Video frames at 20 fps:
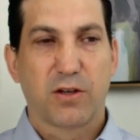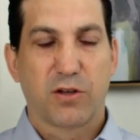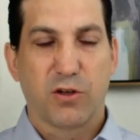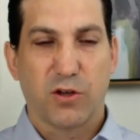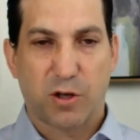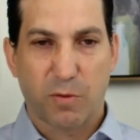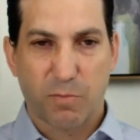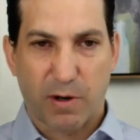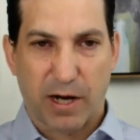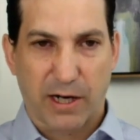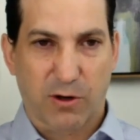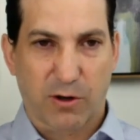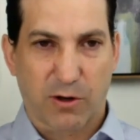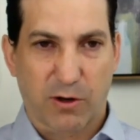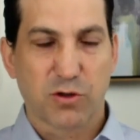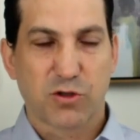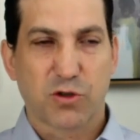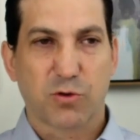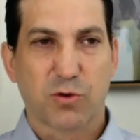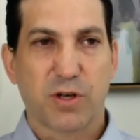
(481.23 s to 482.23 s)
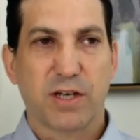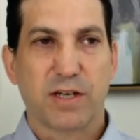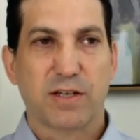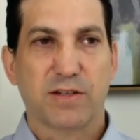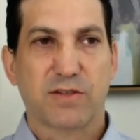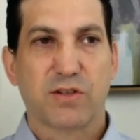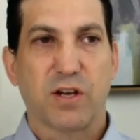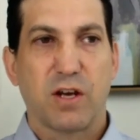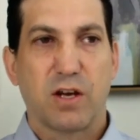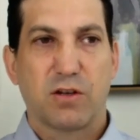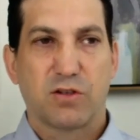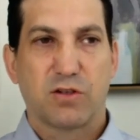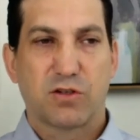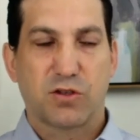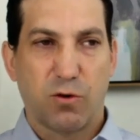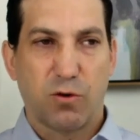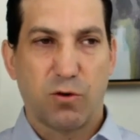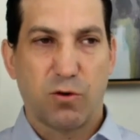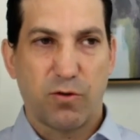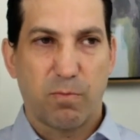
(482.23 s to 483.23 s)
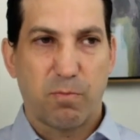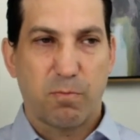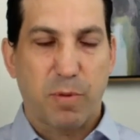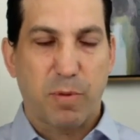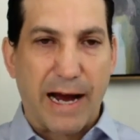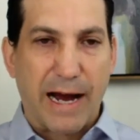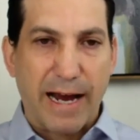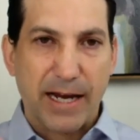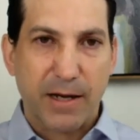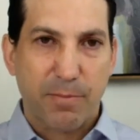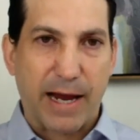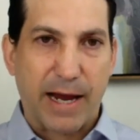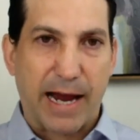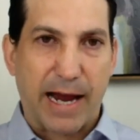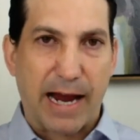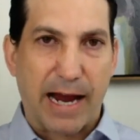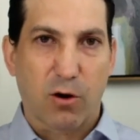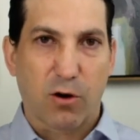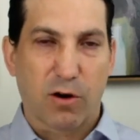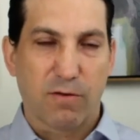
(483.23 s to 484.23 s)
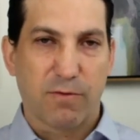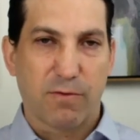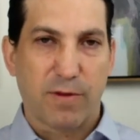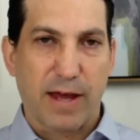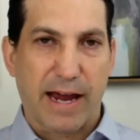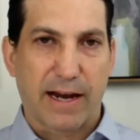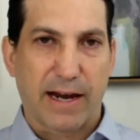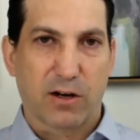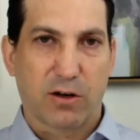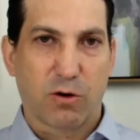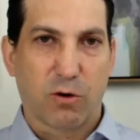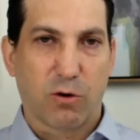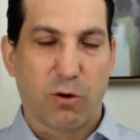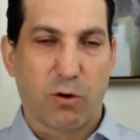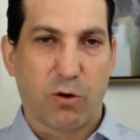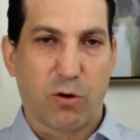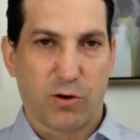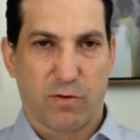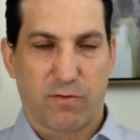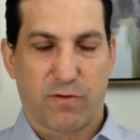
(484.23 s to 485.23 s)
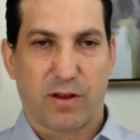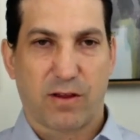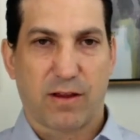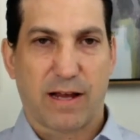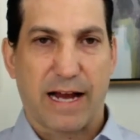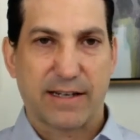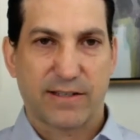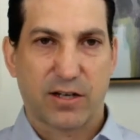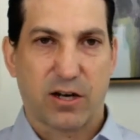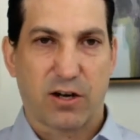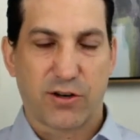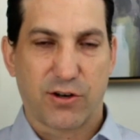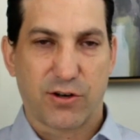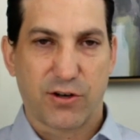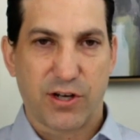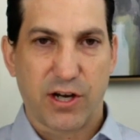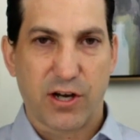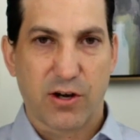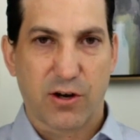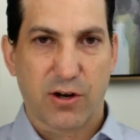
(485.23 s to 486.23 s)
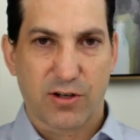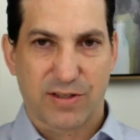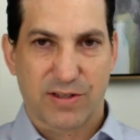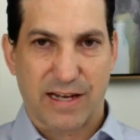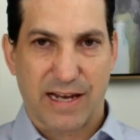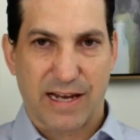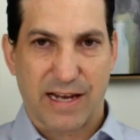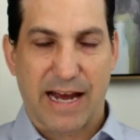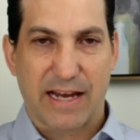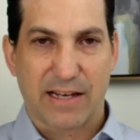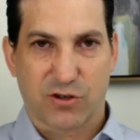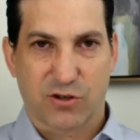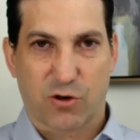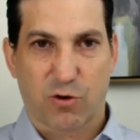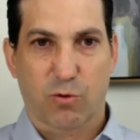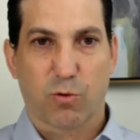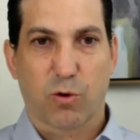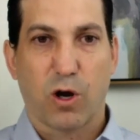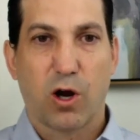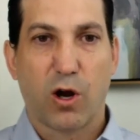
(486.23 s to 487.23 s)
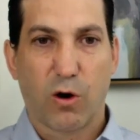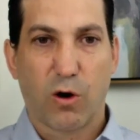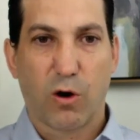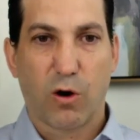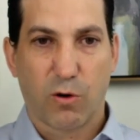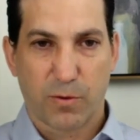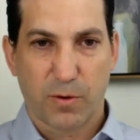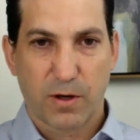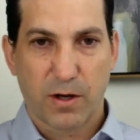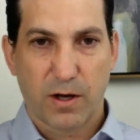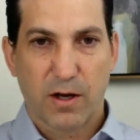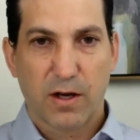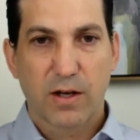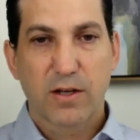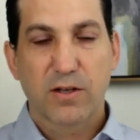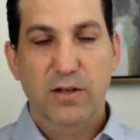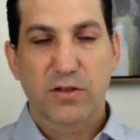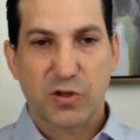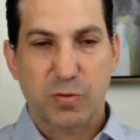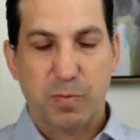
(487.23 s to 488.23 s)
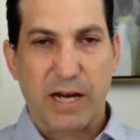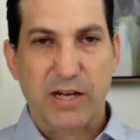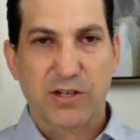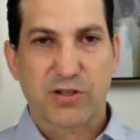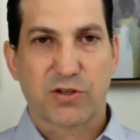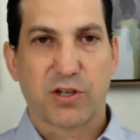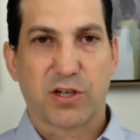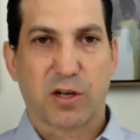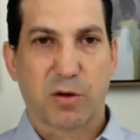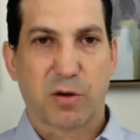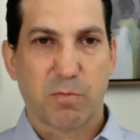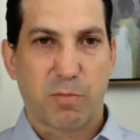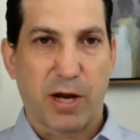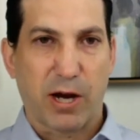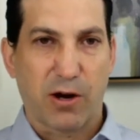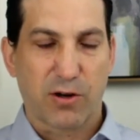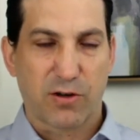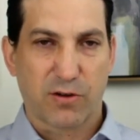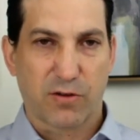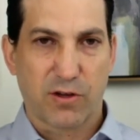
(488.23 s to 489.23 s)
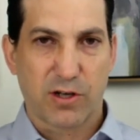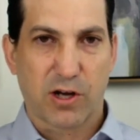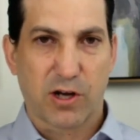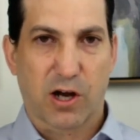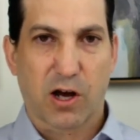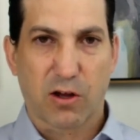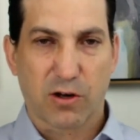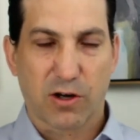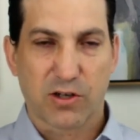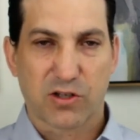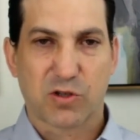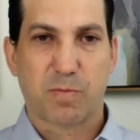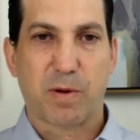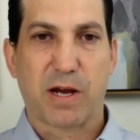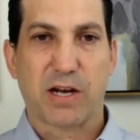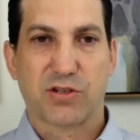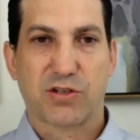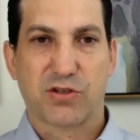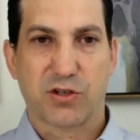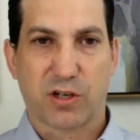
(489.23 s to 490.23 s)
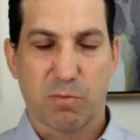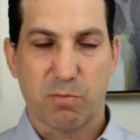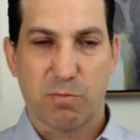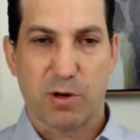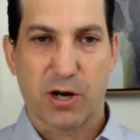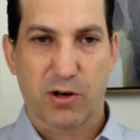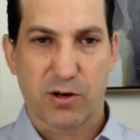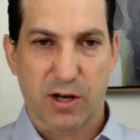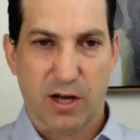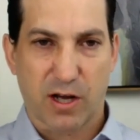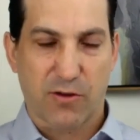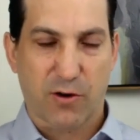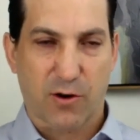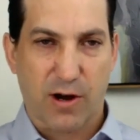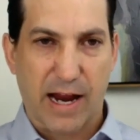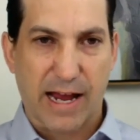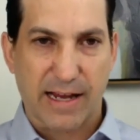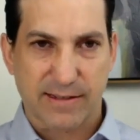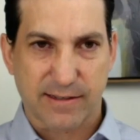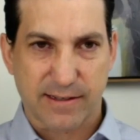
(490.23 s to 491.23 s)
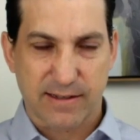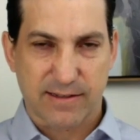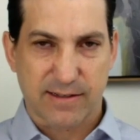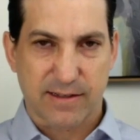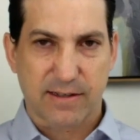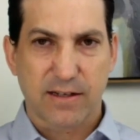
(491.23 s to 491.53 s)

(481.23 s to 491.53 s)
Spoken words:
You could buy groceries. So the buying power of that gold over the last 100 years has grown, especially compared to the dollar, especially compared to other assets.